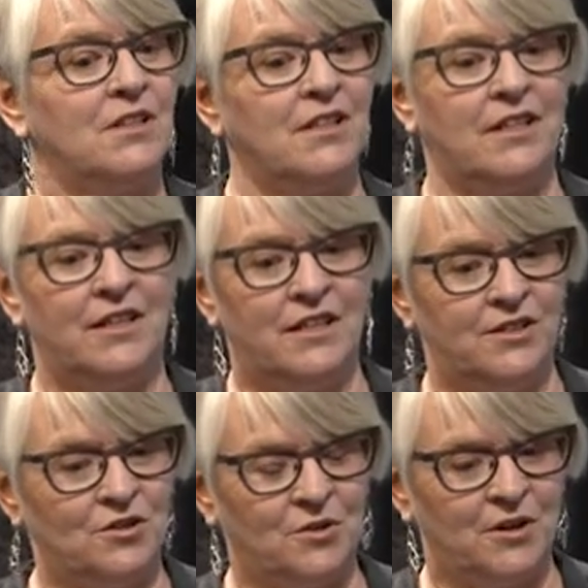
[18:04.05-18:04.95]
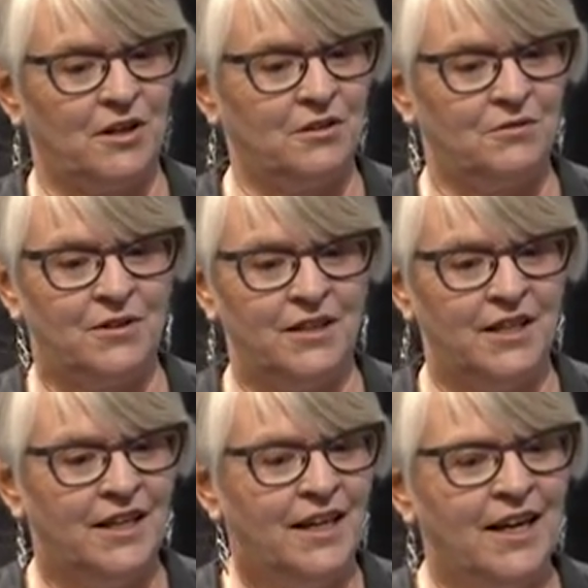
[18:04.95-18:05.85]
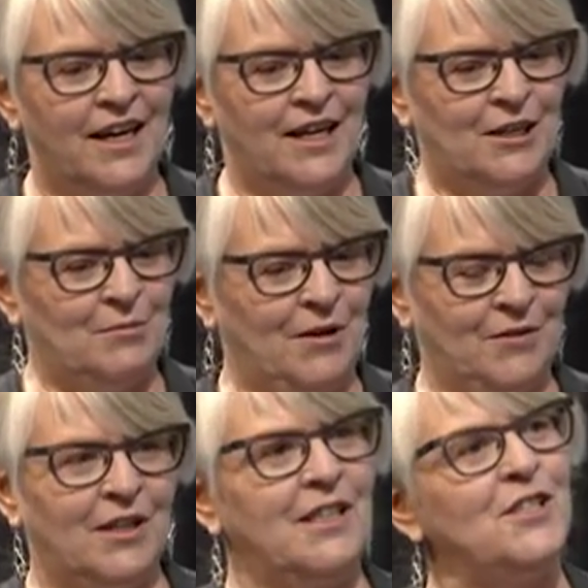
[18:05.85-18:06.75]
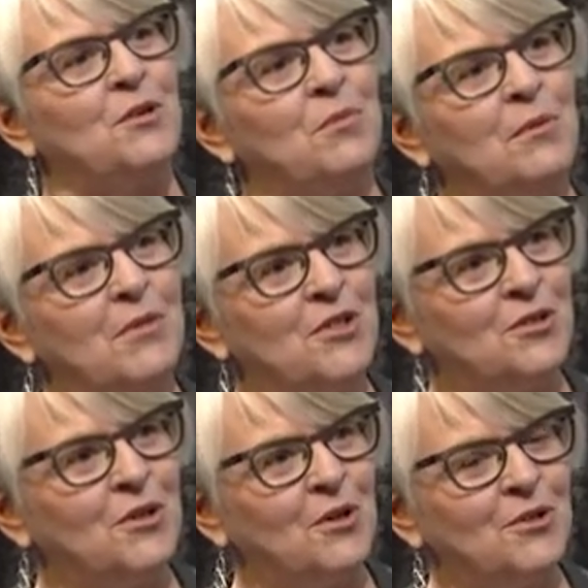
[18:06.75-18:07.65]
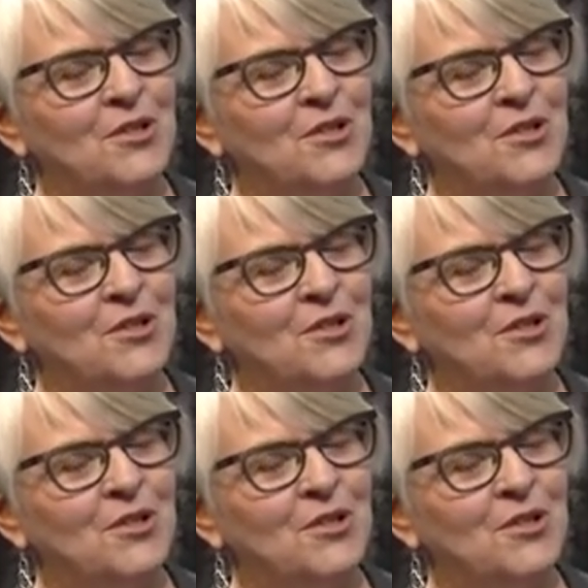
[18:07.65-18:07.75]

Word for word: cutting edge choreography. Um, I've got Lisa Marie Mazzucco.